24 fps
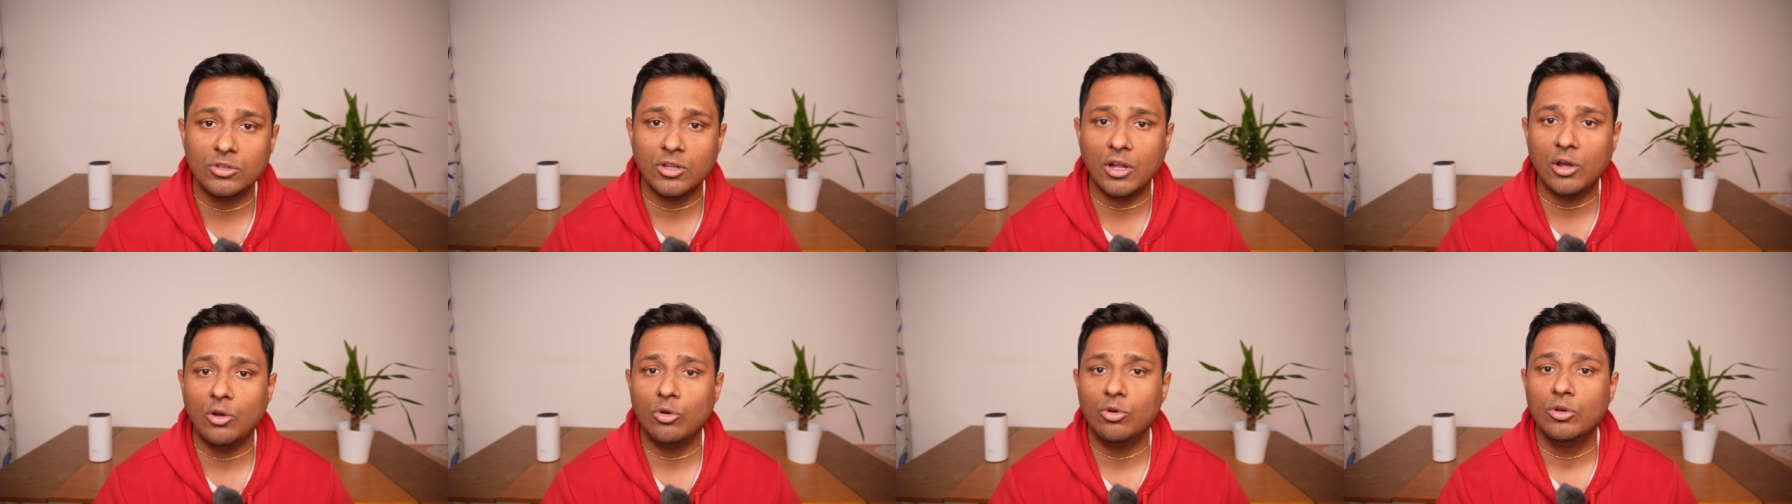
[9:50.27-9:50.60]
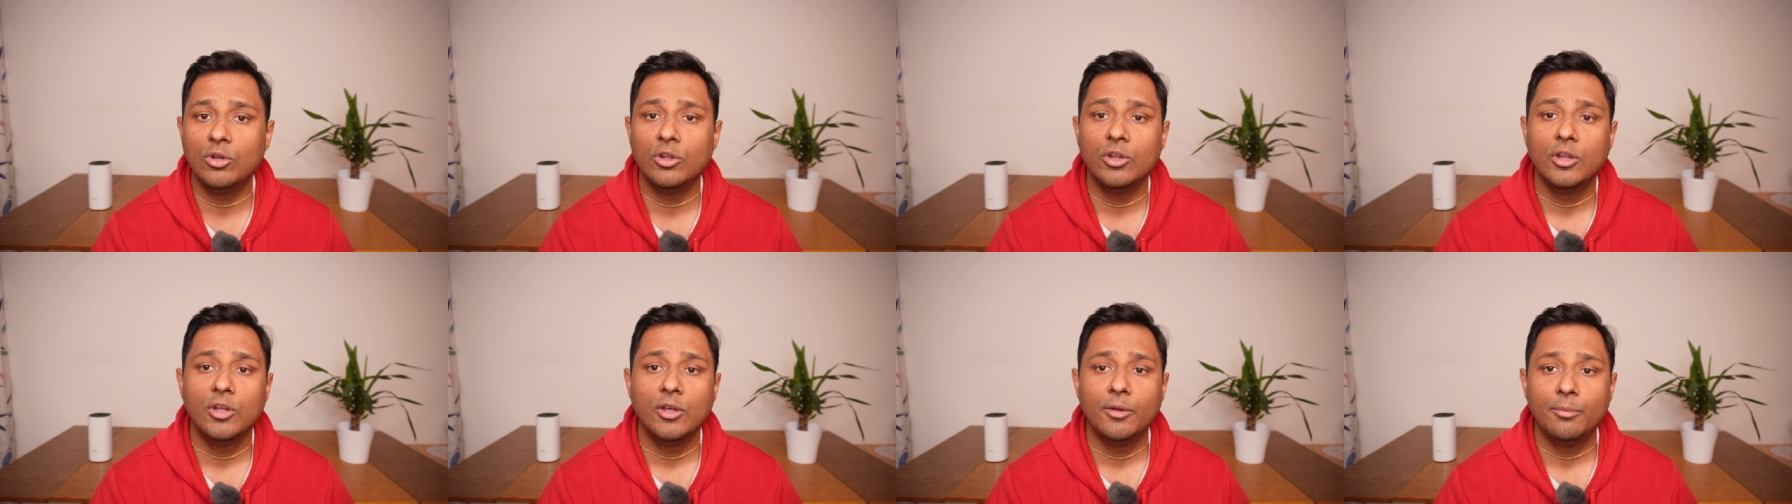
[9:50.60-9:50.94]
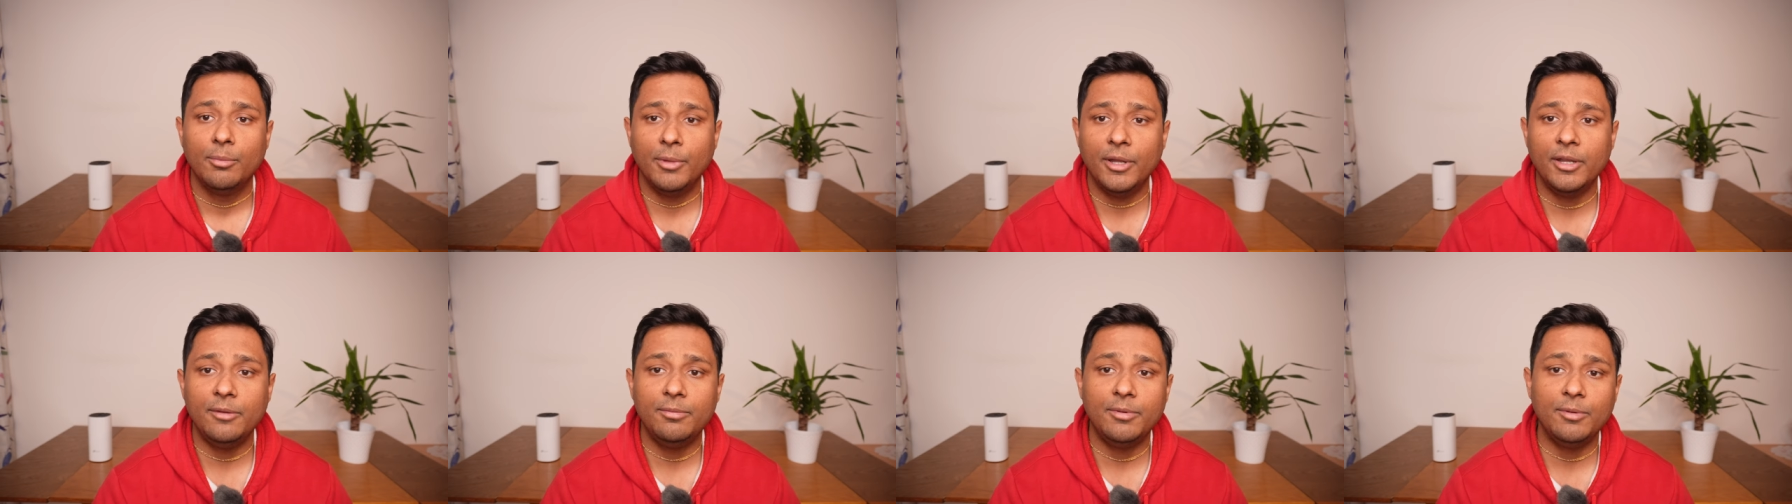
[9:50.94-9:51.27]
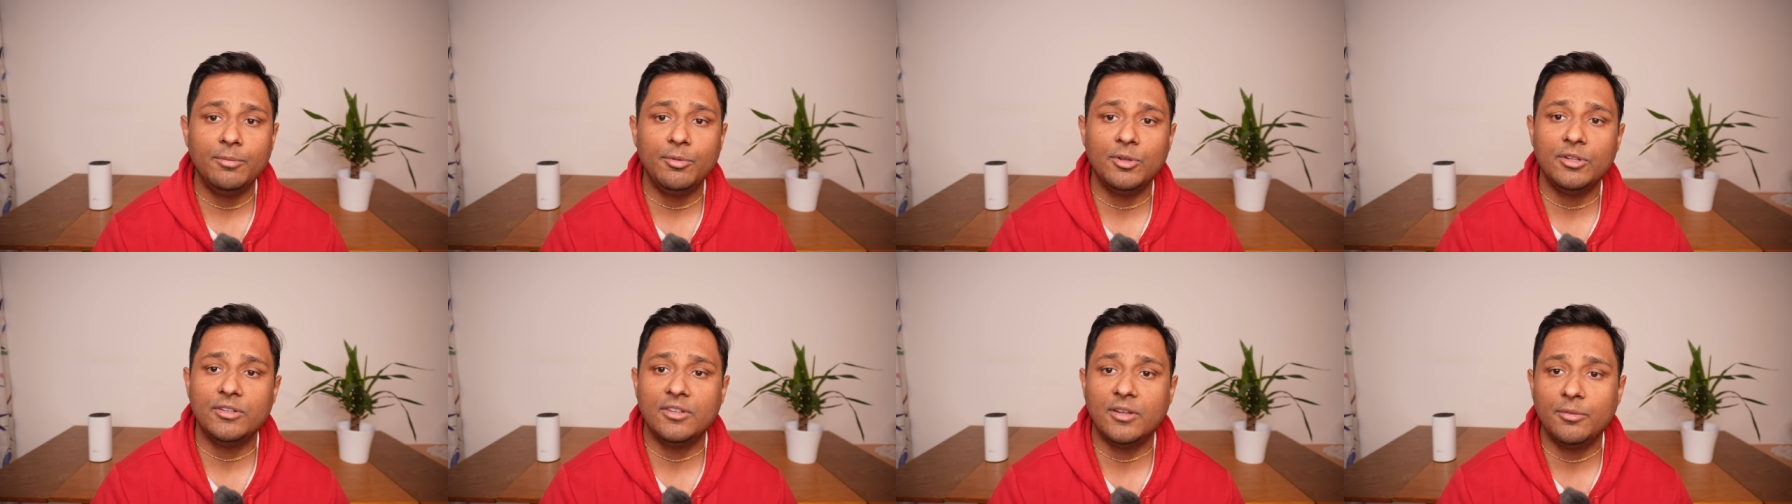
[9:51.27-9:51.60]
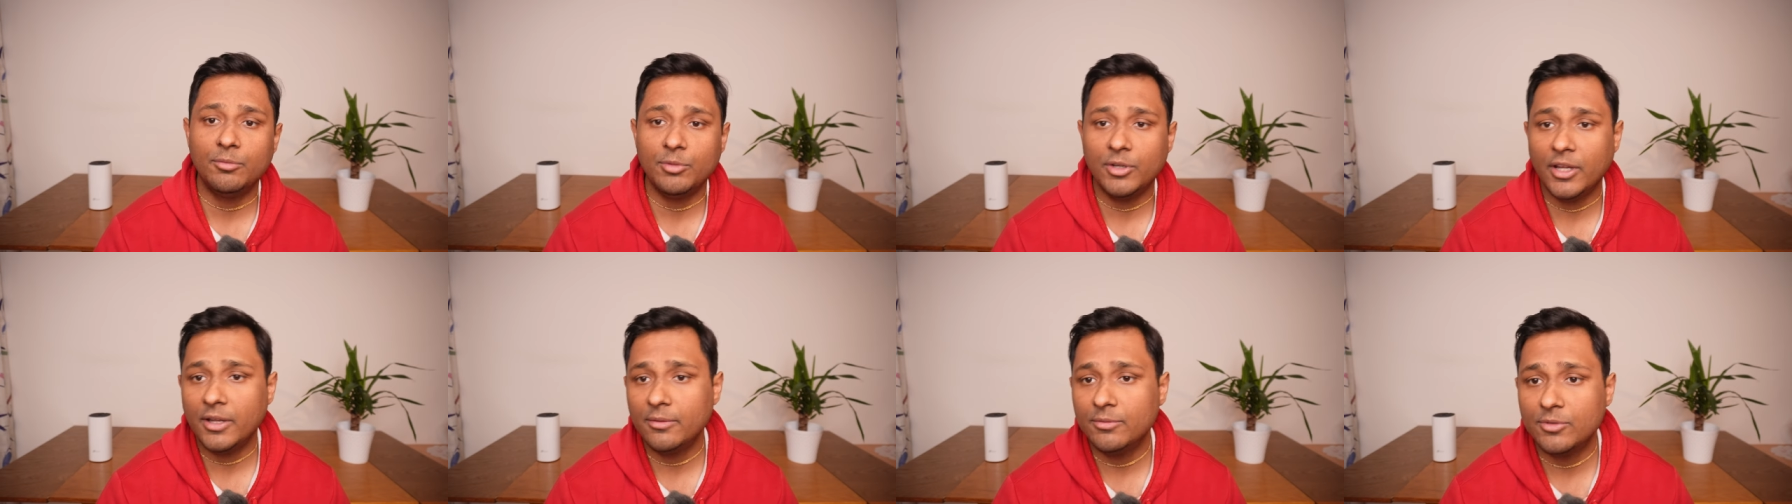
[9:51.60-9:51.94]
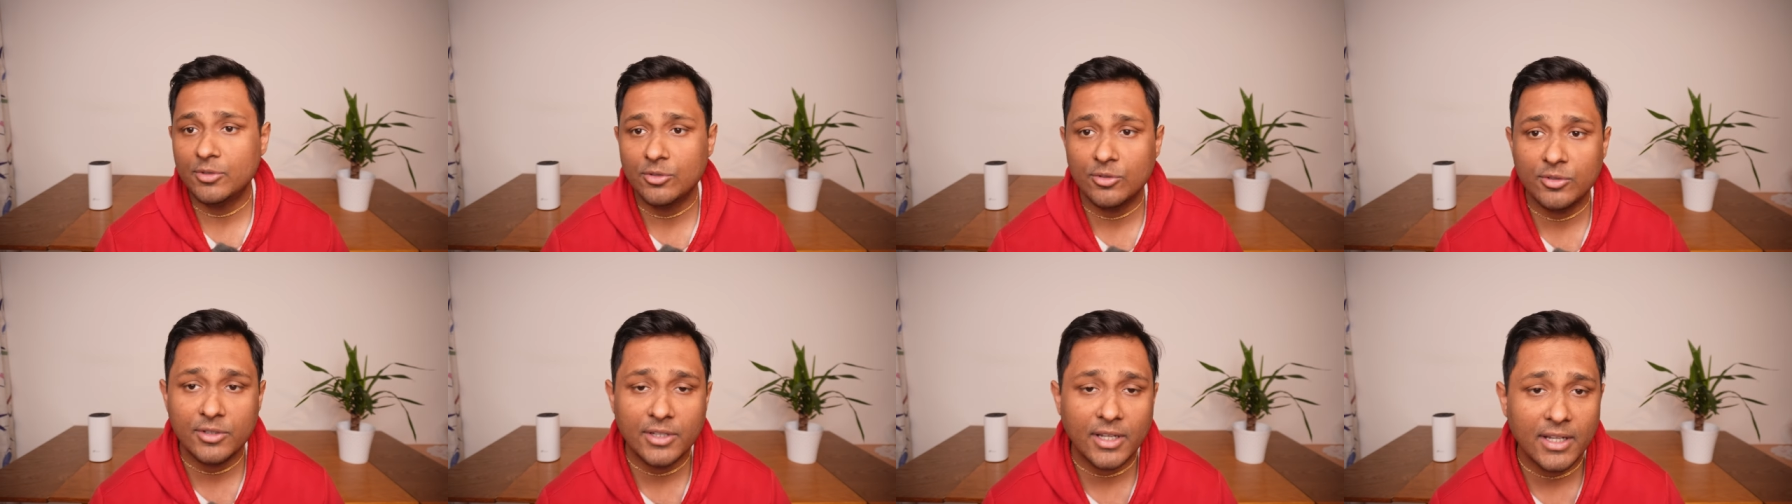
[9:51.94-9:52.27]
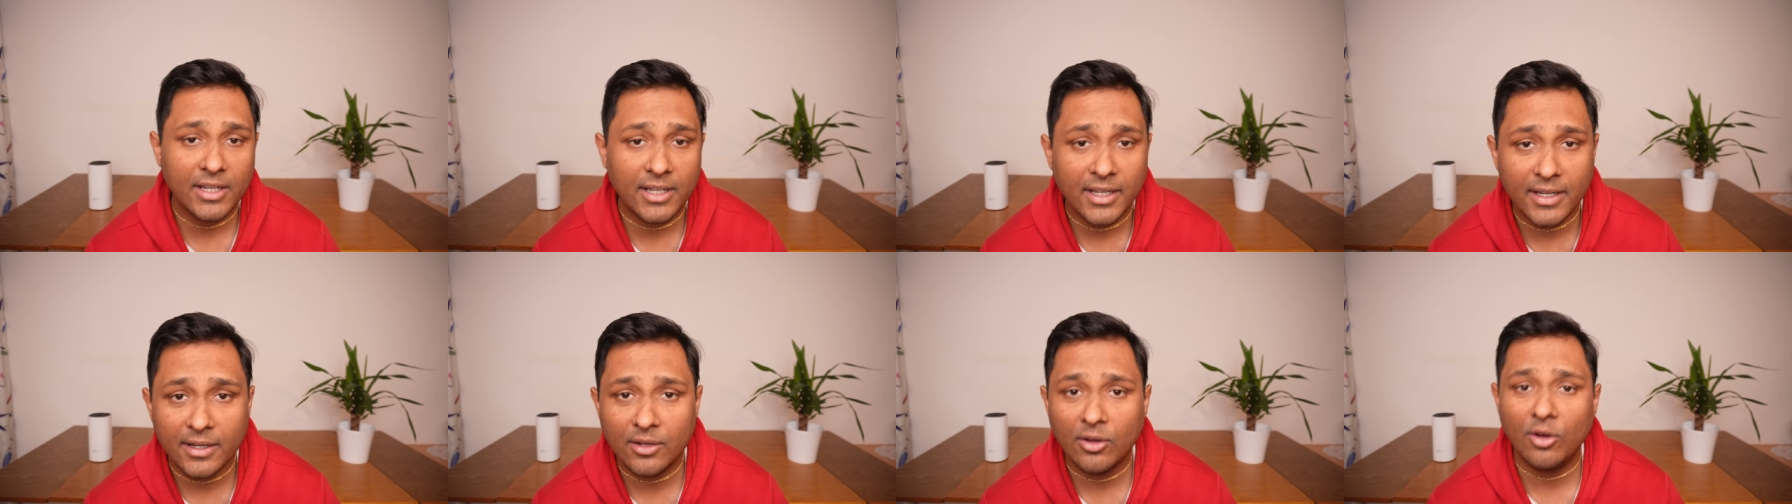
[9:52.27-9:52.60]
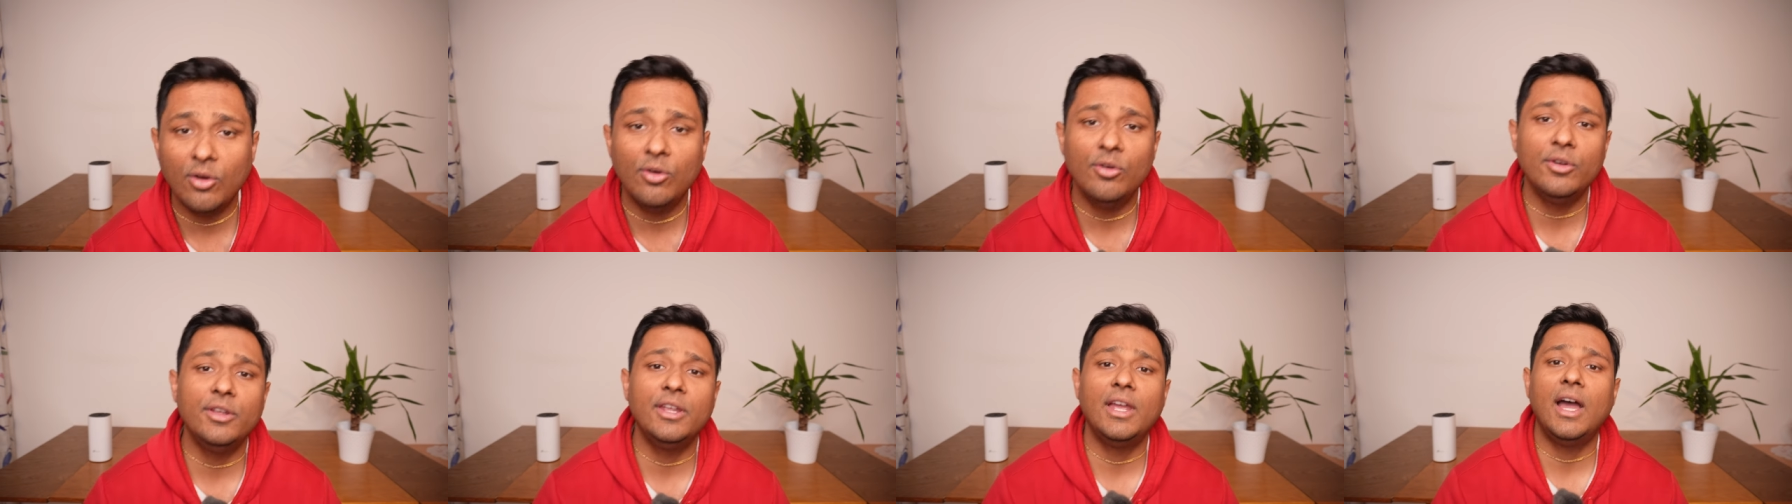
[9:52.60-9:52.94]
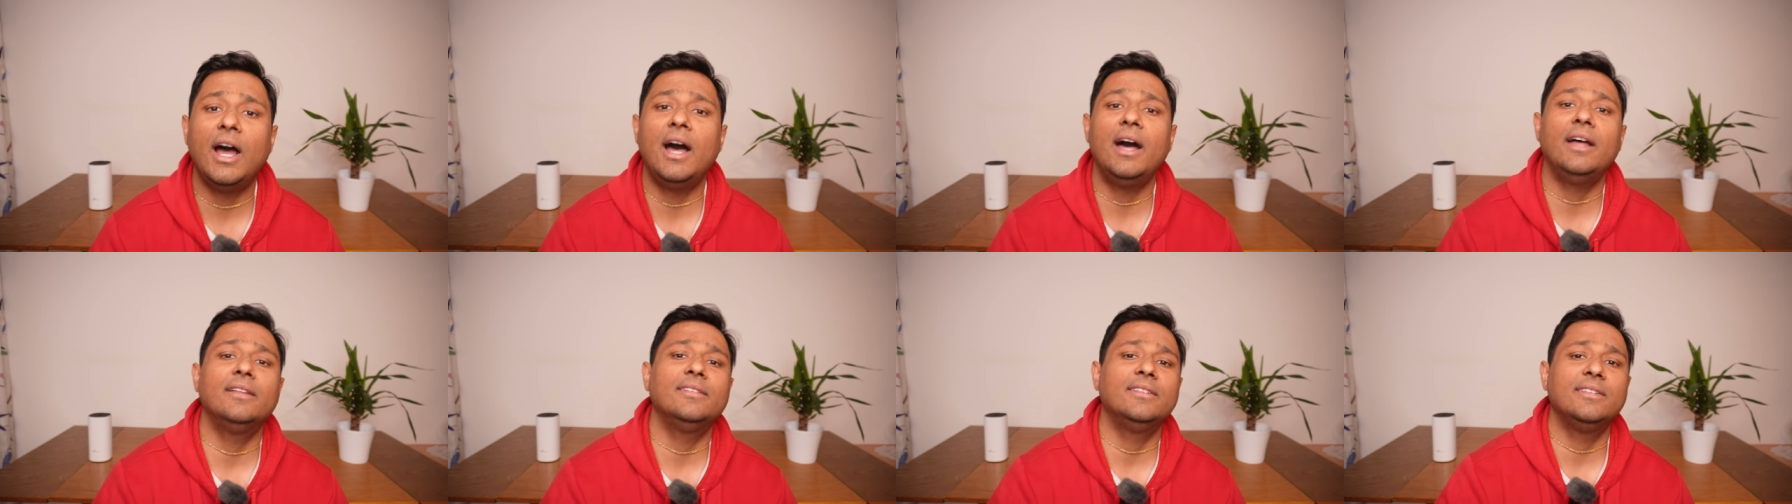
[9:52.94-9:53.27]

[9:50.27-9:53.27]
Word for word: Now, many people sometimes, you know, they're like, oh yeah,